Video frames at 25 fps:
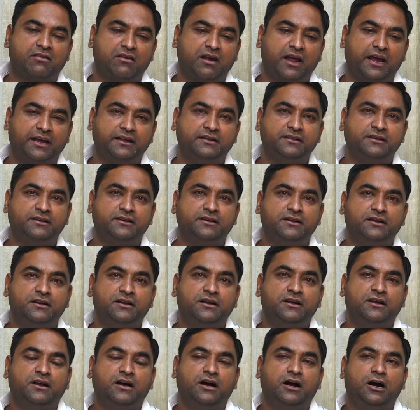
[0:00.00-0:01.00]
9th.
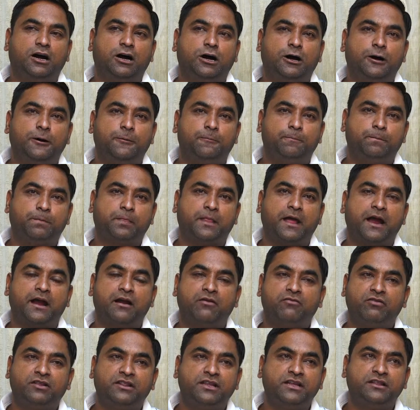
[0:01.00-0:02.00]

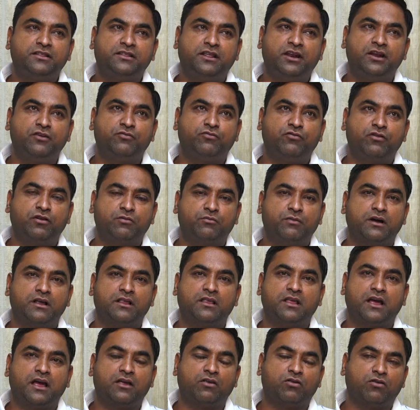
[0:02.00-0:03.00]
And within 3-4
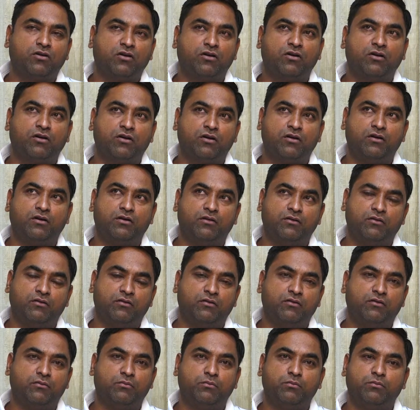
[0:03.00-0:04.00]
months, I saw
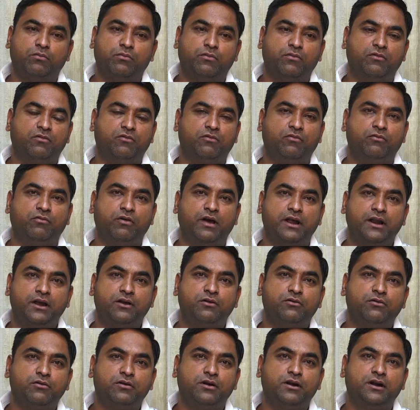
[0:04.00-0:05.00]
very
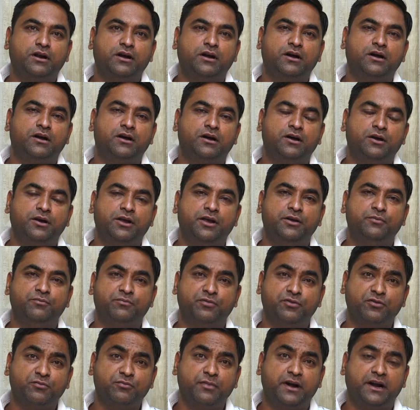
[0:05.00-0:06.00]
good
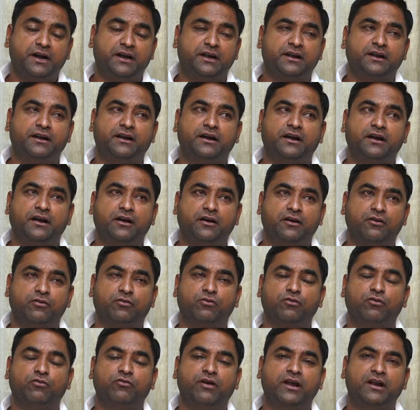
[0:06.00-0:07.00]
improvement.
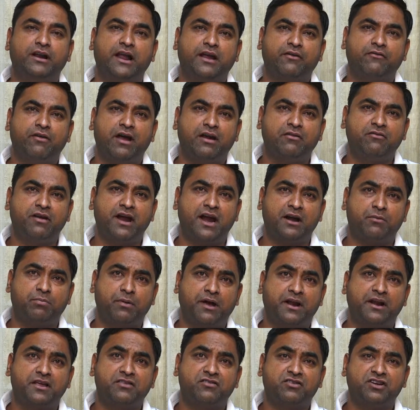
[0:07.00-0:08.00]
So when we had
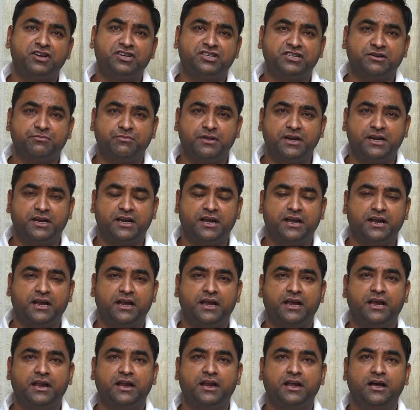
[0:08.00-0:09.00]
parents-teacher meeting
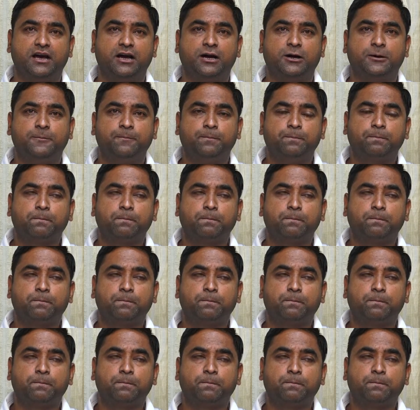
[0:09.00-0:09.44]
in